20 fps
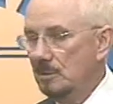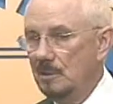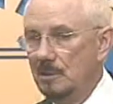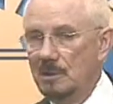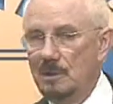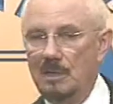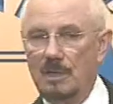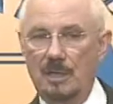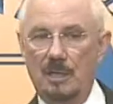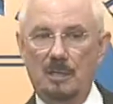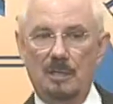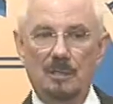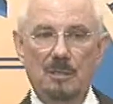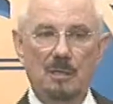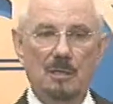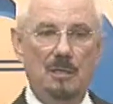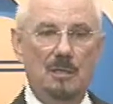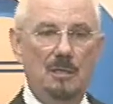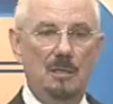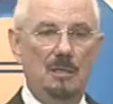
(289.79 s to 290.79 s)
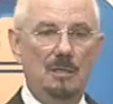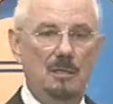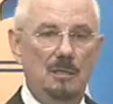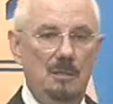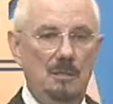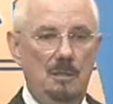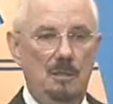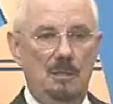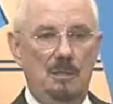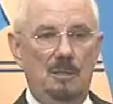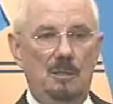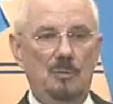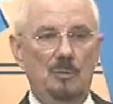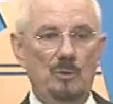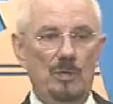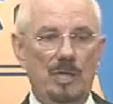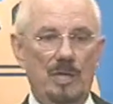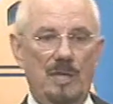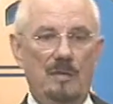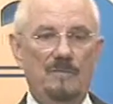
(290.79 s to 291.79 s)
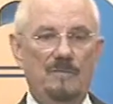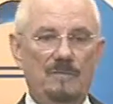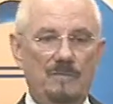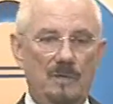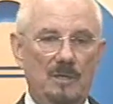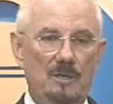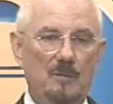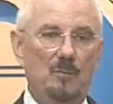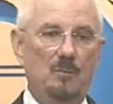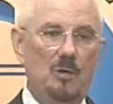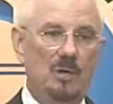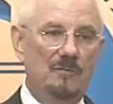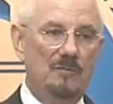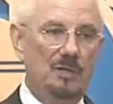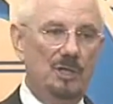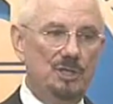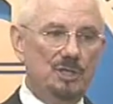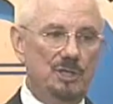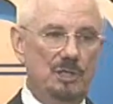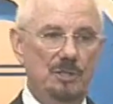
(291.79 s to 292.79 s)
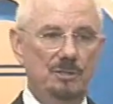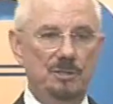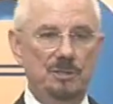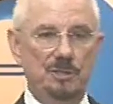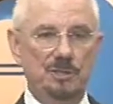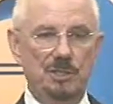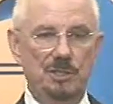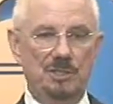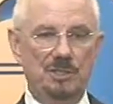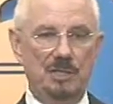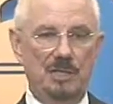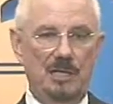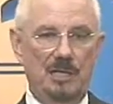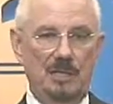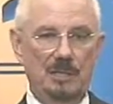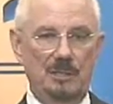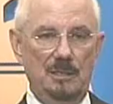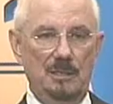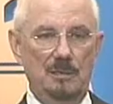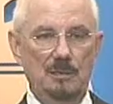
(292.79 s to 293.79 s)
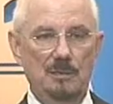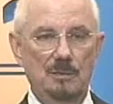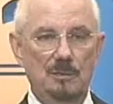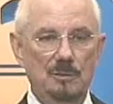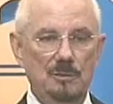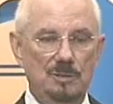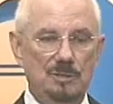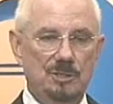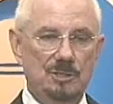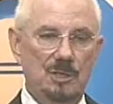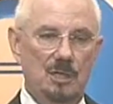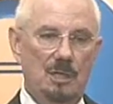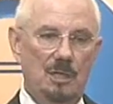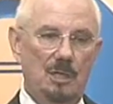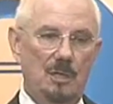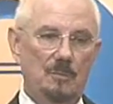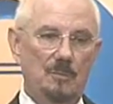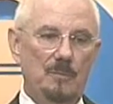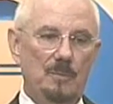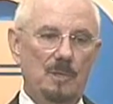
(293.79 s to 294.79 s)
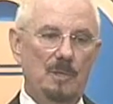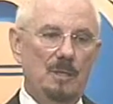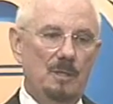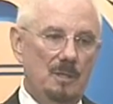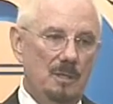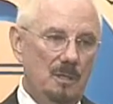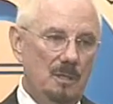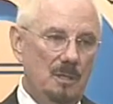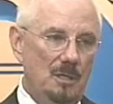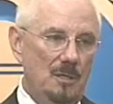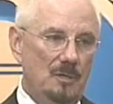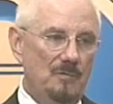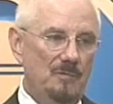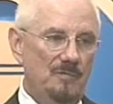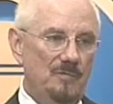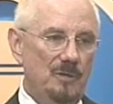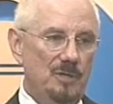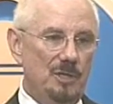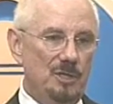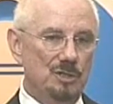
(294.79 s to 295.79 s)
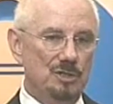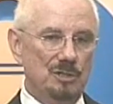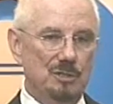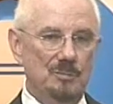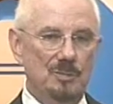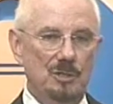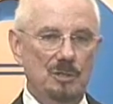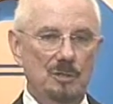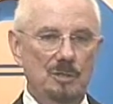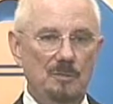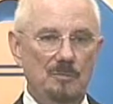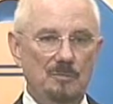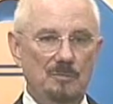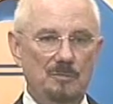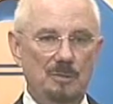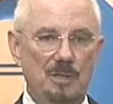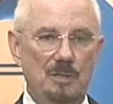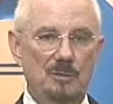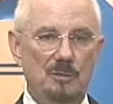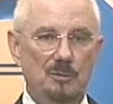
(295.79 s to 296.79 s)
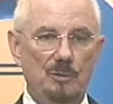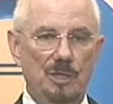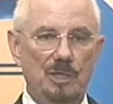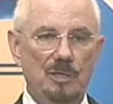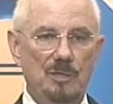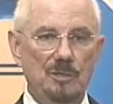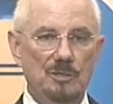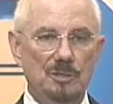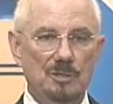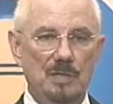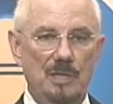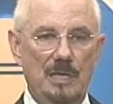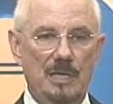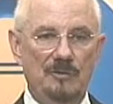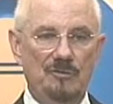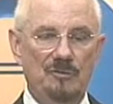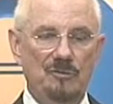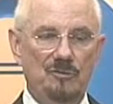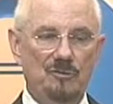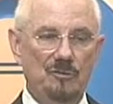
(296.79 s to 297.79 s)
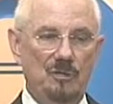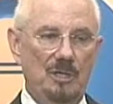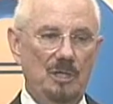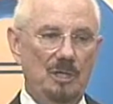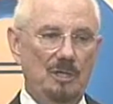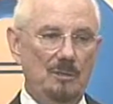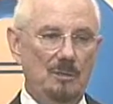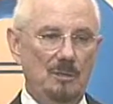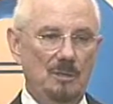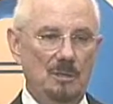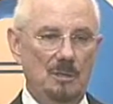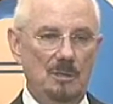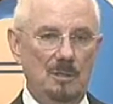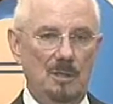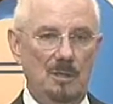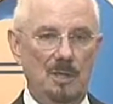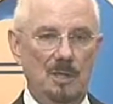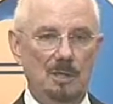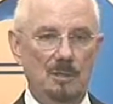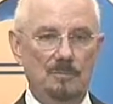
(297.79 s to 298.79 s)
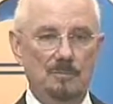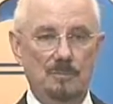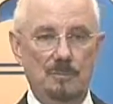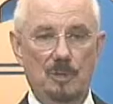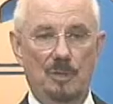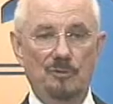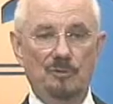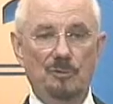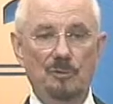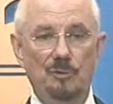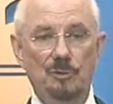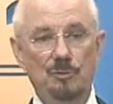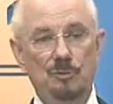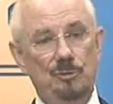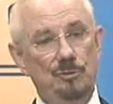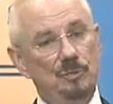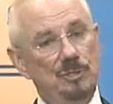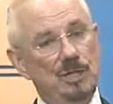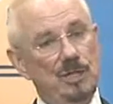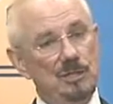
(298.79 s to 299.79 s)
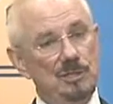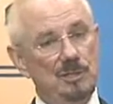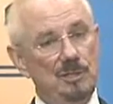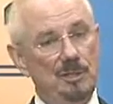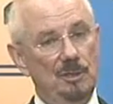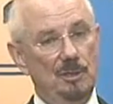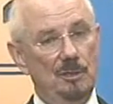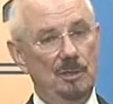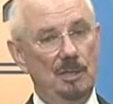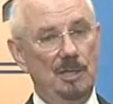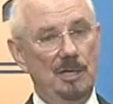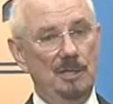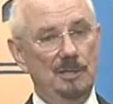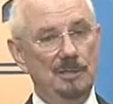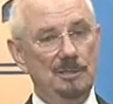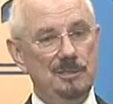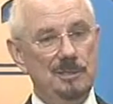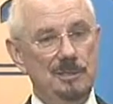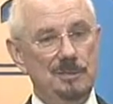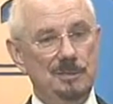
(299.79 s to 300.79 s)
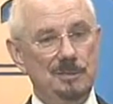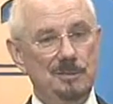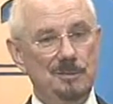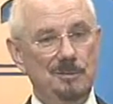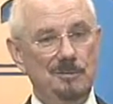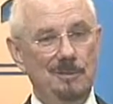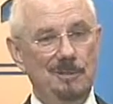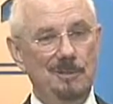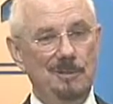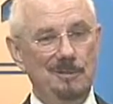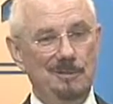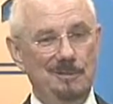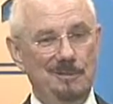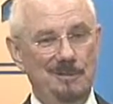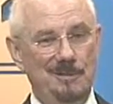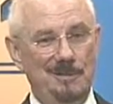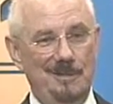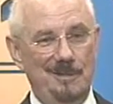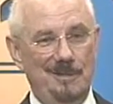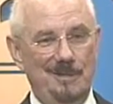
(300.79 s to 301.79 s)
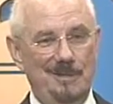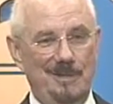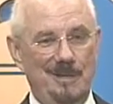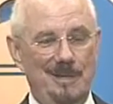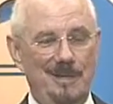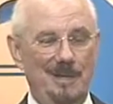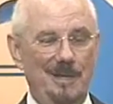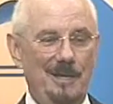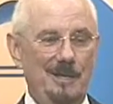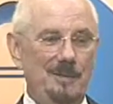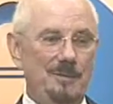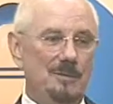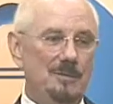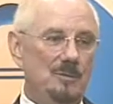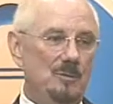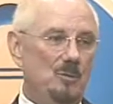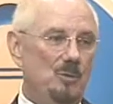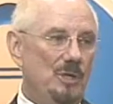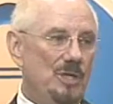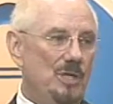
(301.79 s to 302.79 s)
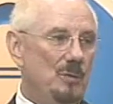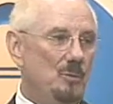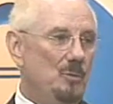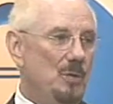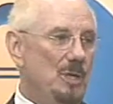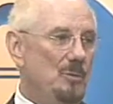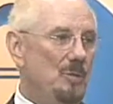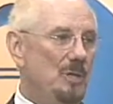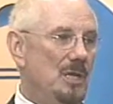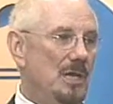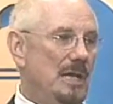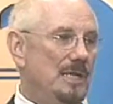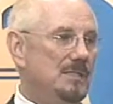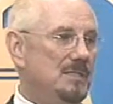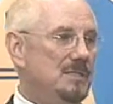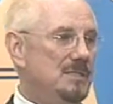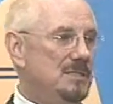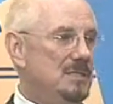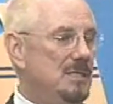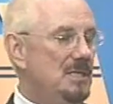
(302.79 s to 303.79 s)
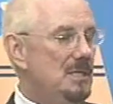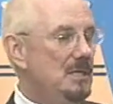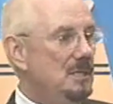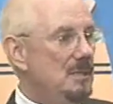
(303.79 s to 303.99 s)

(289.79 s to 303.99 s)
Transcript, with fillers: And uh, we have uh, one of our educators here, Jason Hanley, who's uh, uh, very instrumental in, in, creating those classes, and uh, also you do occasionally get online and teach, right? And we, we would like to see